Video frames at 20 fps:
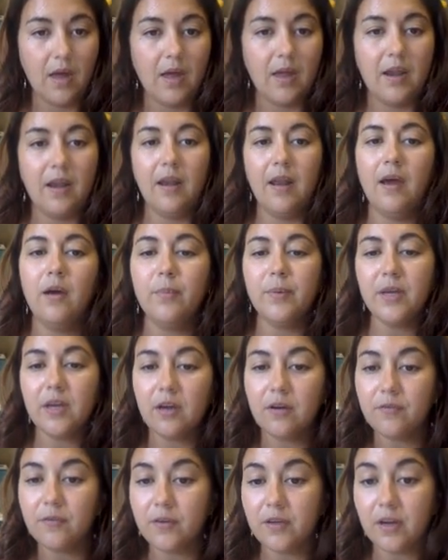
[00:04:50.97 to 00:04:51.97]
Now be
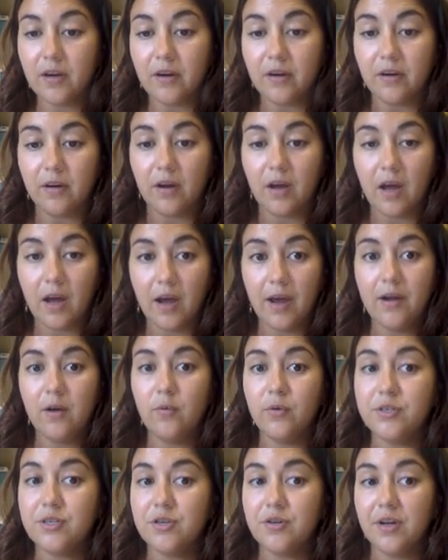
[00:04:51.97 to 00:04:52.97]
careful here. I don't
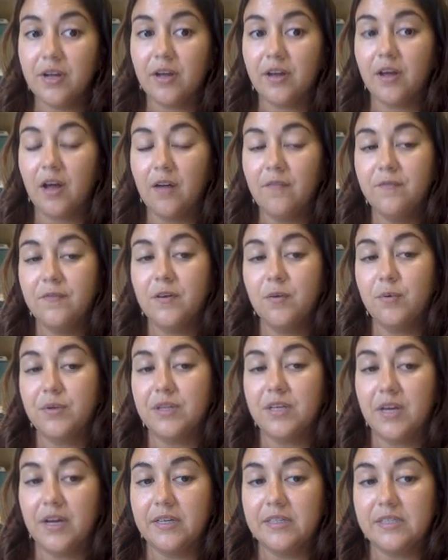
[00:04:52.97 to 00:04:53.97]
want you to get comfy with
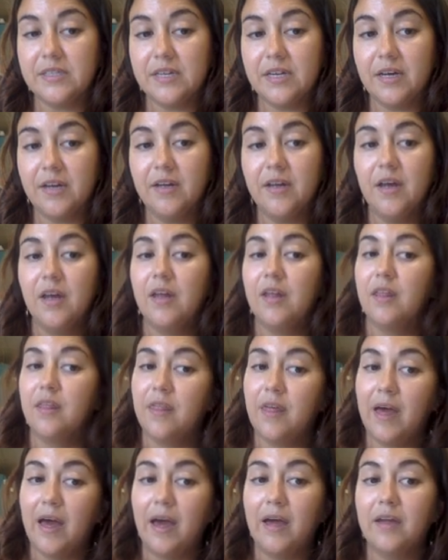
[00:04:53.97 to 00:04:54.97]
the idea
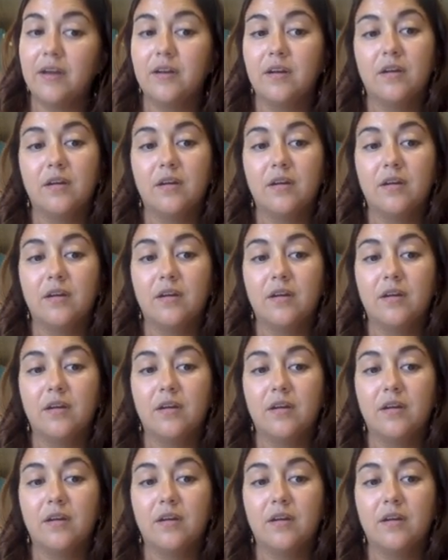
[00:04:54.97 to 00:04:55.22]
that